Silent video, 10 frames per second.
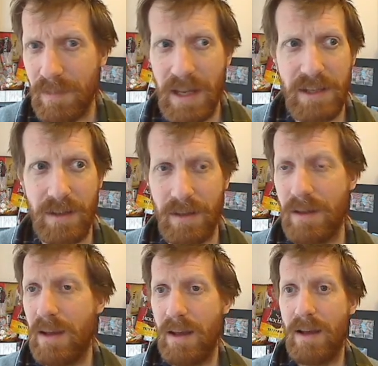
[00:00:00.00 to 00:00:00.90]
It's a
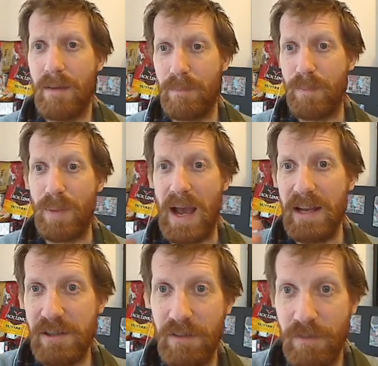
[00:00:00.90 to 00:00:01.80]

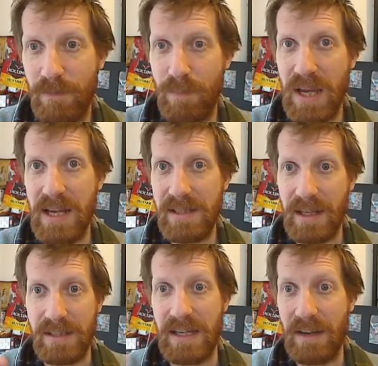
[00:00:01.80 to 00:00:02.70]
passive piece
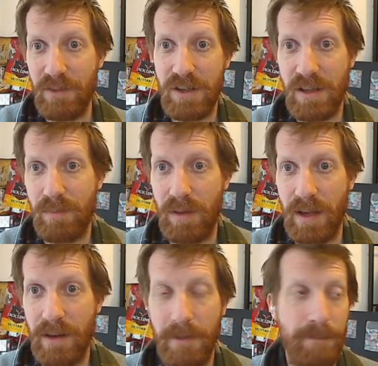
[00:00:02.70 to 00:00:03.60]
that's given to the
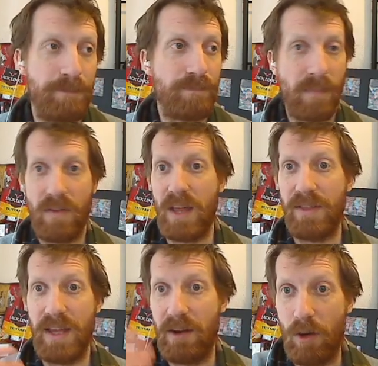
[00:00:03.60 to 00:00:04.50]
player that
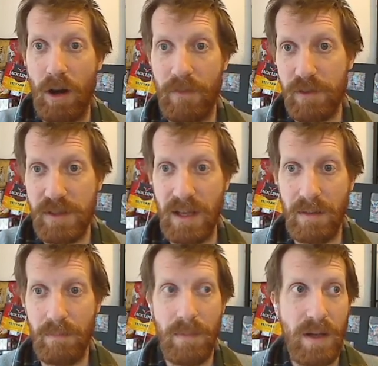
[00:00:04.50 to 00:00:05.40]
then offers
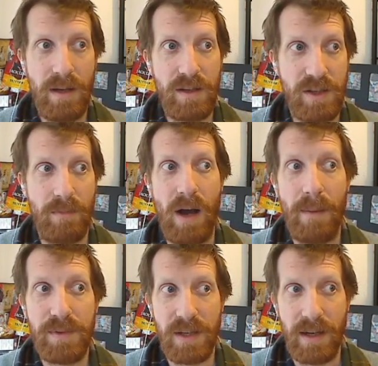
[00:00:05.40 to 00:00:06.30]
them some
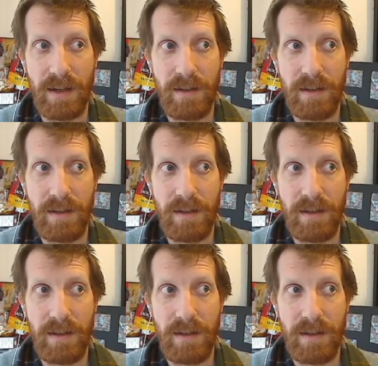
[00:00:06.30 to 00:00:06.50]
upside.